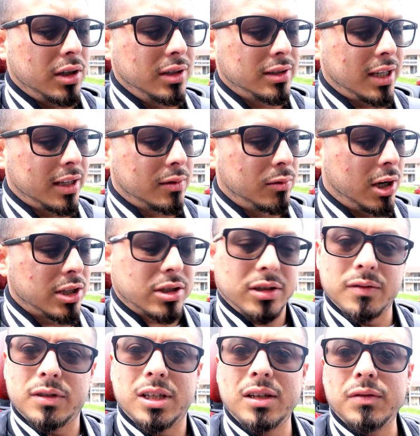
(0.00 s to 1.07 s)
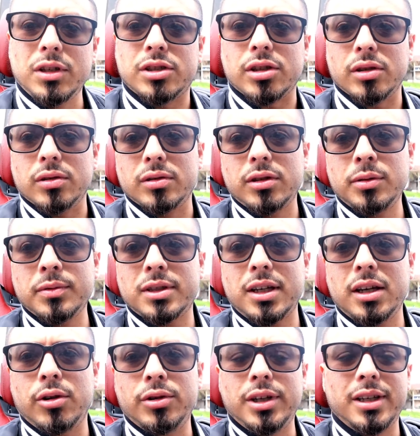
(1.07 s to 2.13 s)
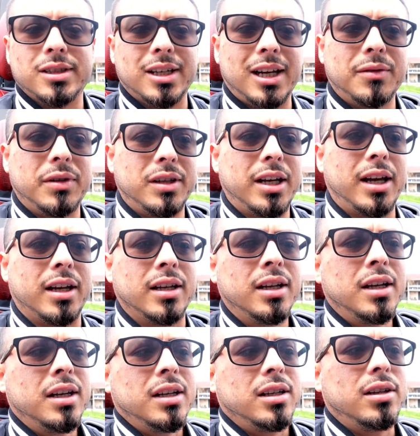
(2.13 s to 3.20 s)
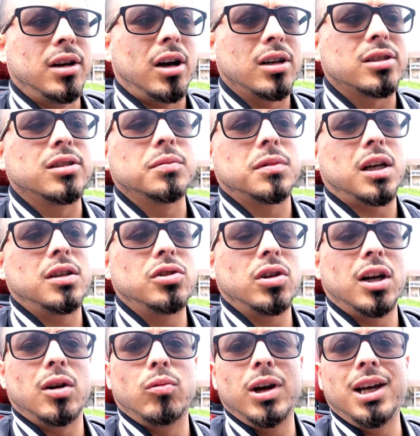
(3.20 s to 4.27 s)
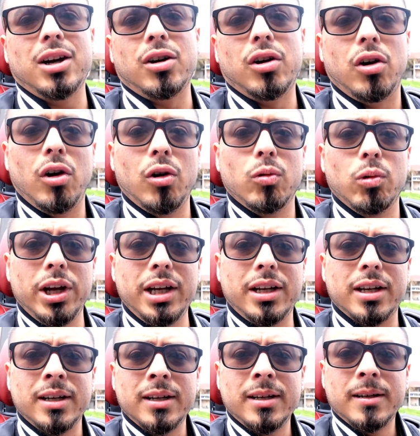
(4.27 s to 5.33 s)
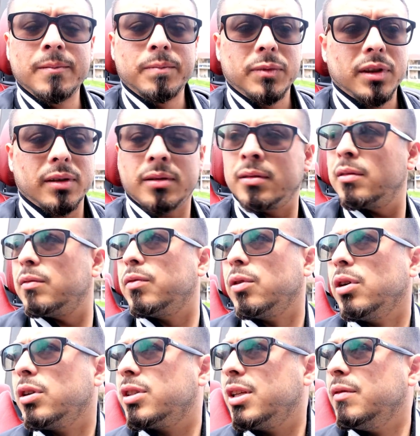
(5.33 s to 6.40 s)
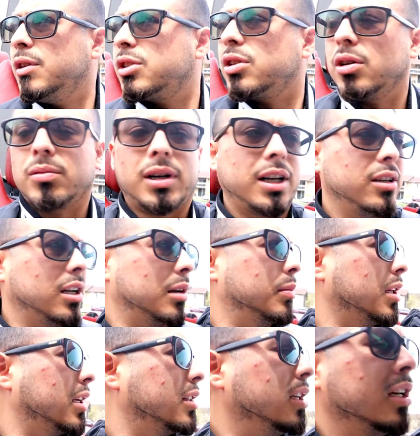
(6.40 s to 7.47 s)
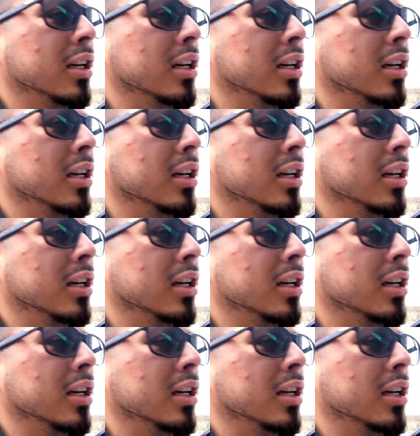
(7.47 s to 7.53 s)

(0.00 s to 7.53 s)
it's like watching a TV show. You know what I'm saying? Only it's every day. You know how sometimes you gotta wait a whole week for a TV show, right? You gotta be like,